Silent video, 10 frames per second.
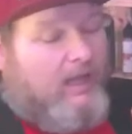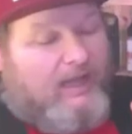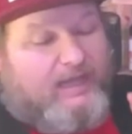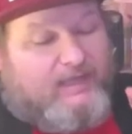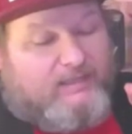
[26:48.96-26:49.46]

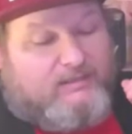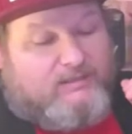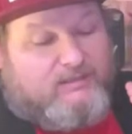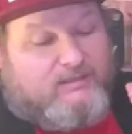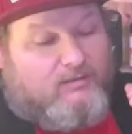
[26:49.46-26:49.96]

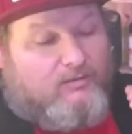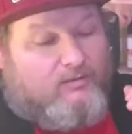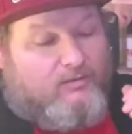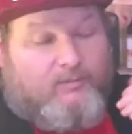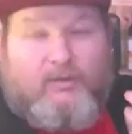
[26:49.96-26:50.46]
as
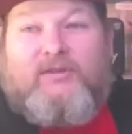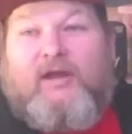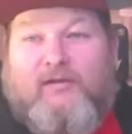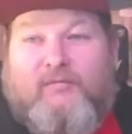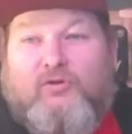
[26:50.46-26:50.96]
the mod that
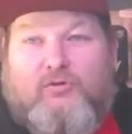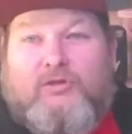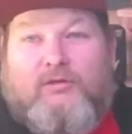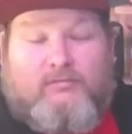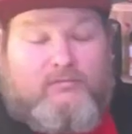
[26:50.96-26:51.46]
I've used
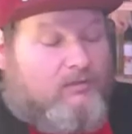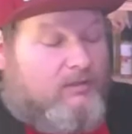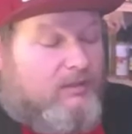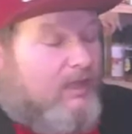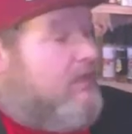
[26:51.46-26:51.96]
on a
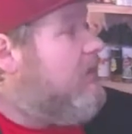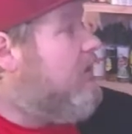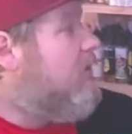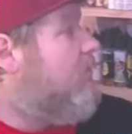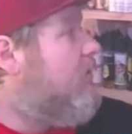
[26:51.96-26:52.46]

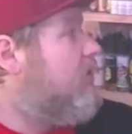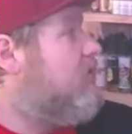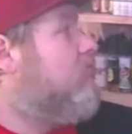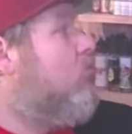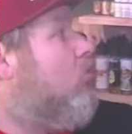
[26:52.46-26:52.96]
daily, but it's
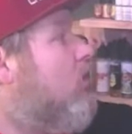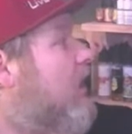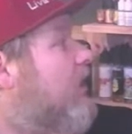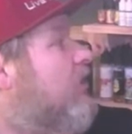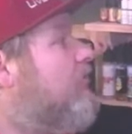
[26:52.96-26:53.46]
more
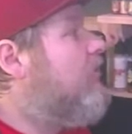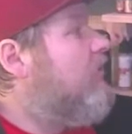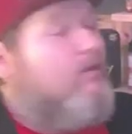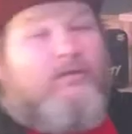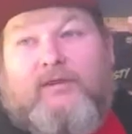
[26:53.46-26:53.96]
accurate
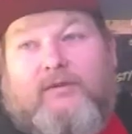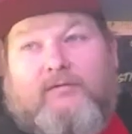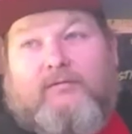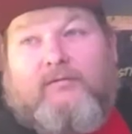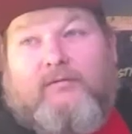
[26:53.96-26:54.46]

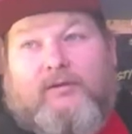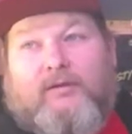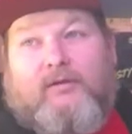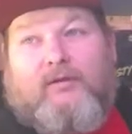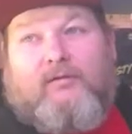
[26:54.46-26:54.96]
than
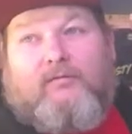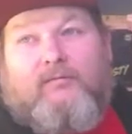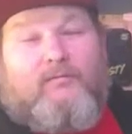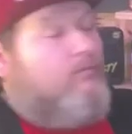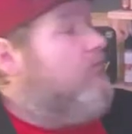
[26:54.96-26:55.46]
the
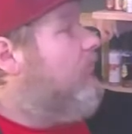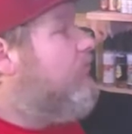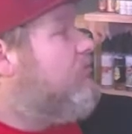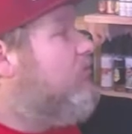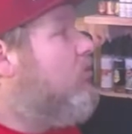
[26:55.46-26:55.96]

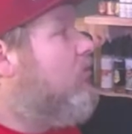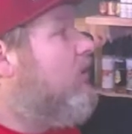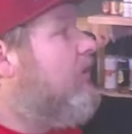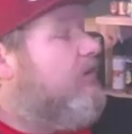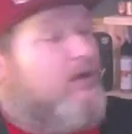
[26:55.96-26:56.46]
Sport
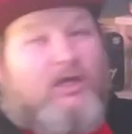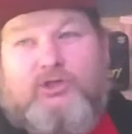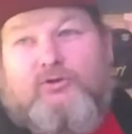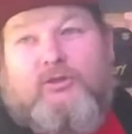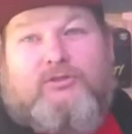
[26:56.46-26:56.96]
and the
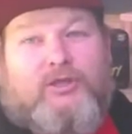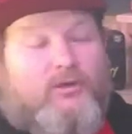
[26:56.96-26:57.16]
Nitro, so